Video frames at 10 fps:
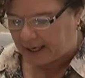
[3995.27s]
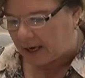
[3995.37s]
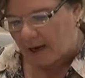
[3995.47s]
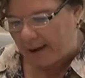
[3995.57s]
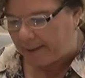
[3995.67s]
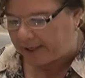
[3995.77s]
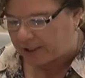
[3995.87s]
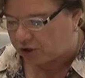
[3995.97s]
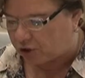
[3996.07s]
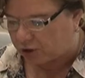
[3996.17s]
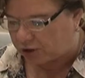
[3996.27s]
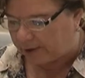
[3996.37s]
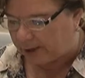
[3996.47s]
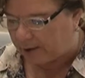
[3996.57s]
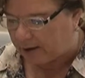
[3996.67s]
And I'm happy to talk to
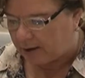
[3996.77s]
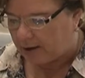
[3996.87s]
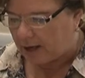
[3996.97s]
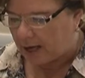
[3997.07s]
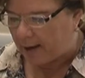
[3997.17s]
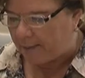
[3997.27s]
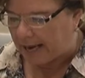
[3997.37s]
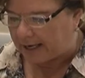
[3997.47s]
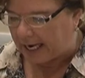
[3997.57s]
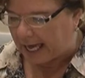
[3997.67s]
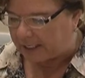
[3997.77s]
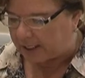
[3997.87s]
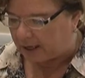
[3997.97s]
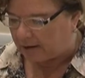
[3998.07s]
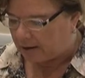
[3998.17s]
anyone about it
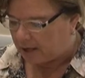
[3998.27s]
later.